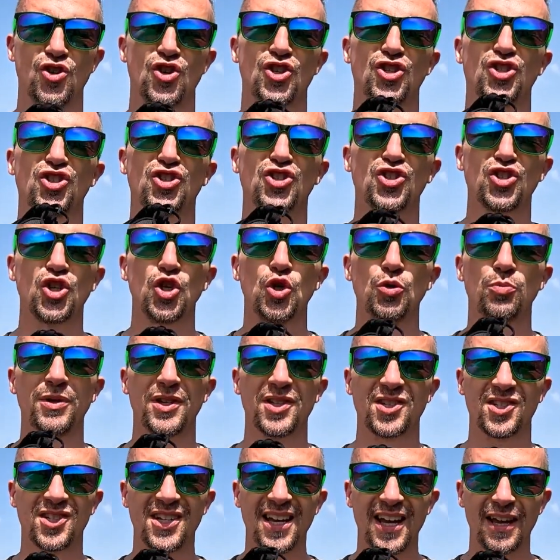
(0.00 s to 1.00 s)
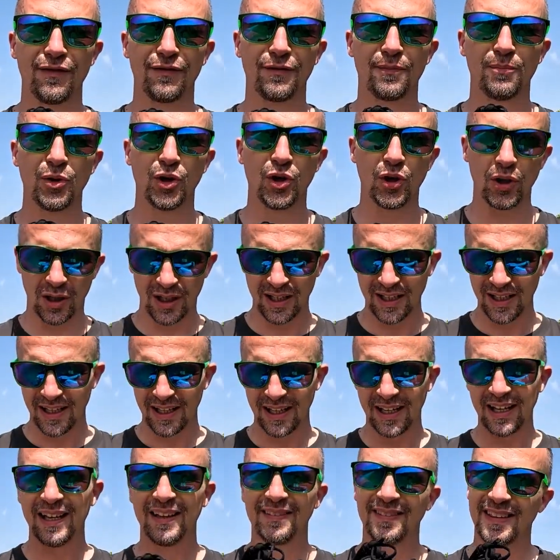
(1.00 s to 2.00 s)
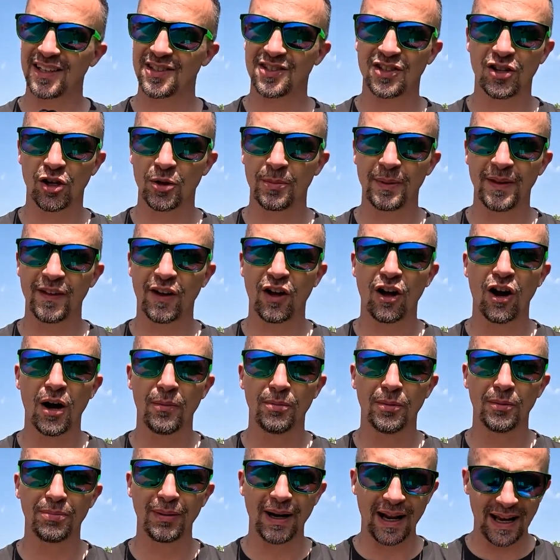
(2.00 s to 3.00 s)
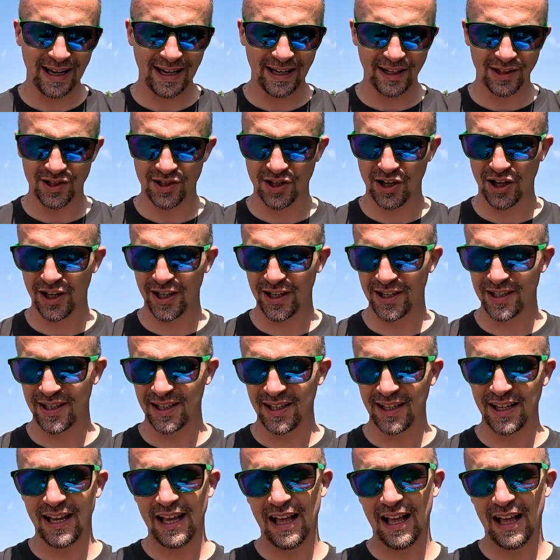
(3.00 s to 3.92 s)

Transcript: super stiff, but that's got to be the carbon plate inside.